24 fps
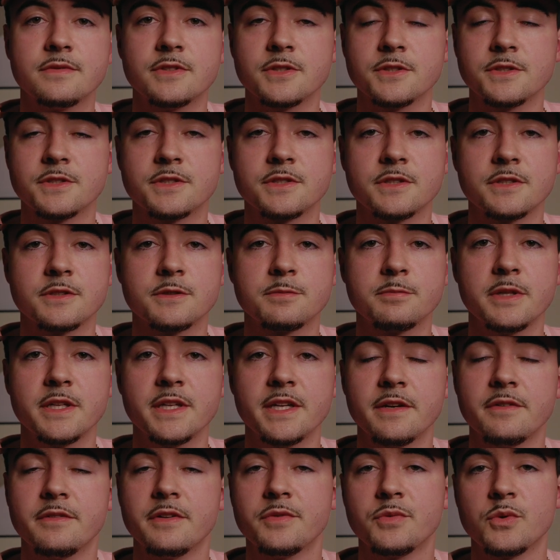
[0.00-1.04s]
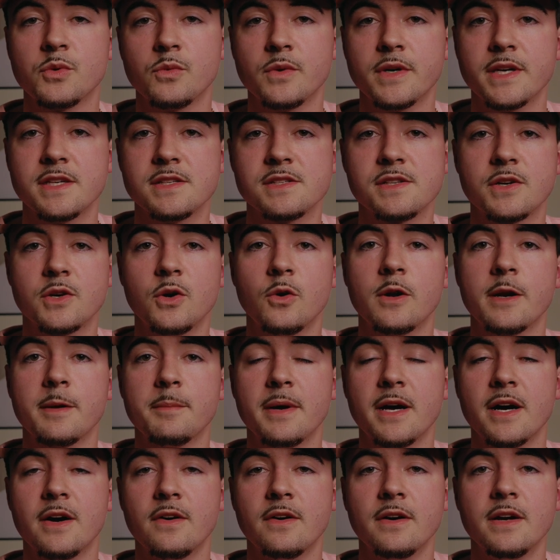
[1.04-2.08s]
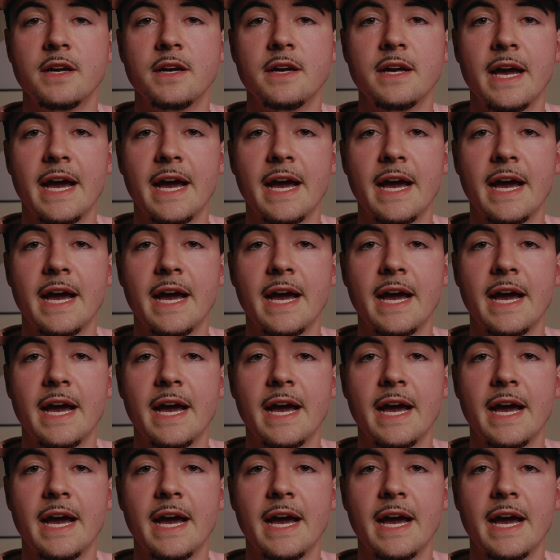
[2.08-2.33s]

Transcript: There's plenty of different ways of going about